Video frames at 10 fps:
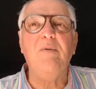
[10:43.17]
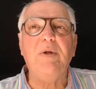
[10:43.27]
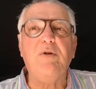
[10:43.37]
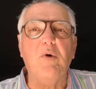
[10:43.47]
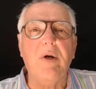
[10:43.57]
we
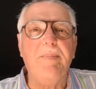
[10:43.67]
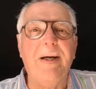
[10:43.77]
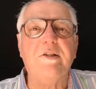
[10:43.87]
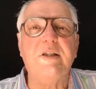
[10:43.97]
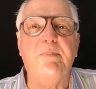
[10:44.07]
talk
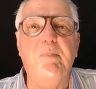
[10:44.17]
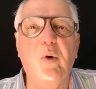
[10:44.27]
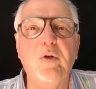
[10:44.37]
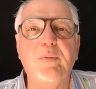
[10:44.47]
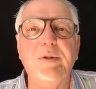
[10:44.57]
about
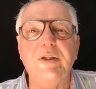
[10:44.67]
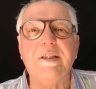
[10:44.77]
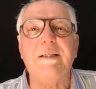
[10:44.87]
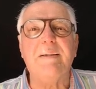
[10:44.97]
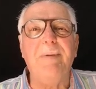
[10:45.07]
support, which is
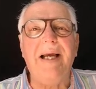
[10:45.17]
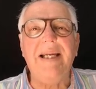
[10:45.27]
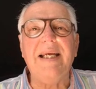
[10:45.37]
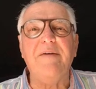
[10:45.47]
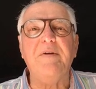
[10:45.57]

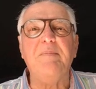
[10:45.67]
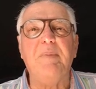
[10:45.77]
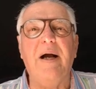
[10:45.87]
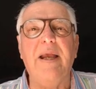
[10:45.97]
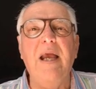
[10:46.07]
mainly given
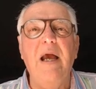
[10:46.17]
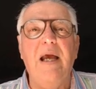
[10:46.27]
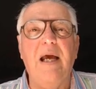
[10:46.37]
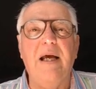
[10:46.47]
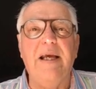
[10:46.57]
by
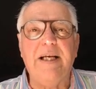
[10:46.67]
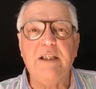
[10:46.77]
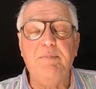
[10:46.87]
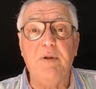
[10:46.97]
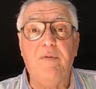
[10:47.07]
uh,
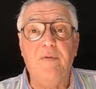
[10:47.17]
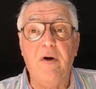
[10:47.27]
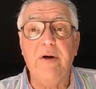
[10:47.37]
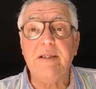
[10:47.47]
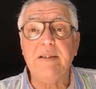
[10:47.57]
Expert
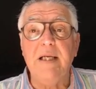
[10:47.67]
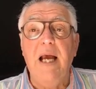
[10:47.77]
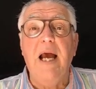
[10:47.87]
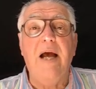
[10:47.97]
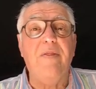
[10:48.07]
four X.
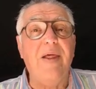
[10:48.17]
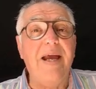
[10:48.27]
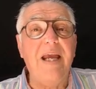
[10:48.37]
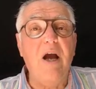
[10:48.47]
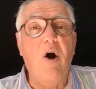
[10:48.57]
Uh,
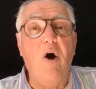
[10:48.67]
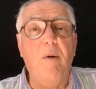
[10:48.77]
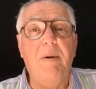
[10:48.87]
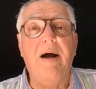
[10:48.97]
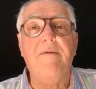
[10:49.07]
they are
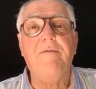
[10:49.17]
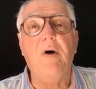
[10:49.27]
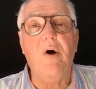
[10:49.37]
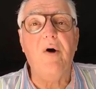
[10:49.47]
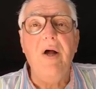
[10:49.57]
by
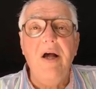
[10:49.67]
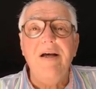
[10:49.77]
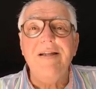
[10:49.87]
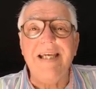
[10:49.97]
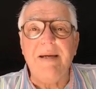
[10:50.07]
far
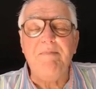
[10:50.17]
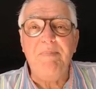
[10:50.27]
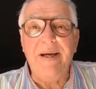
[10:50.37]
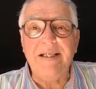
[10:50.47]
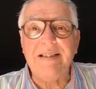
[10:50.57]
the
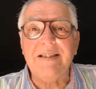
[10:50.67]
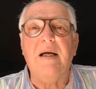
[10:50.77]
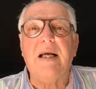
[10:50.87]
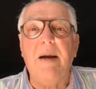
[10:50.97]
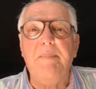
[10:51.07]
best
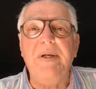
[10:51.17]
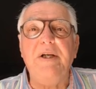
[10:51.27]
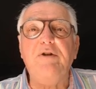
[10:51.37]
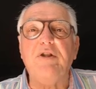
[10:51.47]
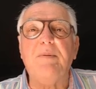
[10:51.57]

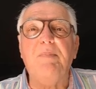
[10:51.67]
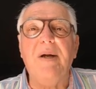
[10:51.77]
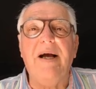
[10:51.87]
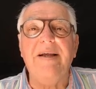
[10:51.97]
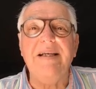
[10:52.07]
company to
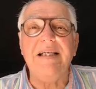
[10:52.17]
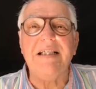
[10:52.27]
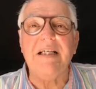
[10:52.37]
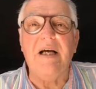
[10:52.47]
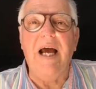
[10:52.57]
supply
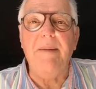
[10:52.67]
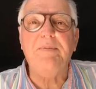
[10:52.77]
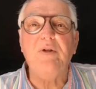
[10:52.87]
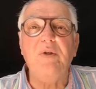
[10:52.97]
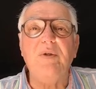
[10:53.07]

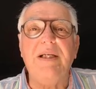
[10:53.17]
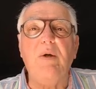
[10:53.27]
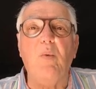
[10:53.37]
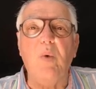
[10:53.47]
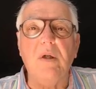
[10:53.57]
absolutely
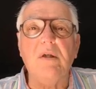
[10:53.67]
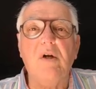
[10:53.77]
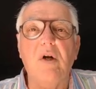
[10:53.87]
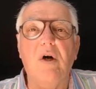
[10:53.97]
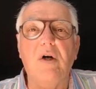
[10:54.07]

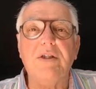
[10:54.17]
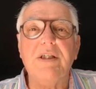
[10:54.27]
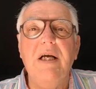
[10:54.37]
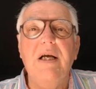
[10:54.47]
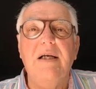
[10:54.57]
world-class
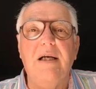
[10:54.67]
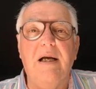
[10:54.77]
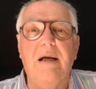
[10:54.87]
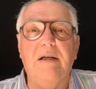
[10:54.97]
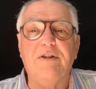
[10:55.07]
uh,